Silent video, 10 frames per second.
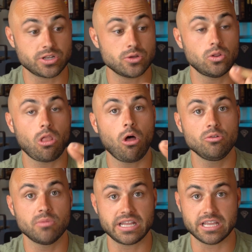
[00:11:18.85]
when you
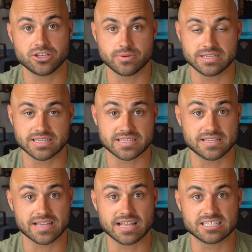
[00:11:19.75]
loan money into
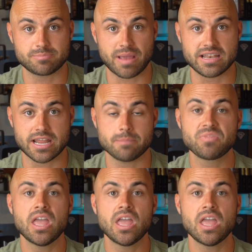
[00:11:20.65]
existence and spend it,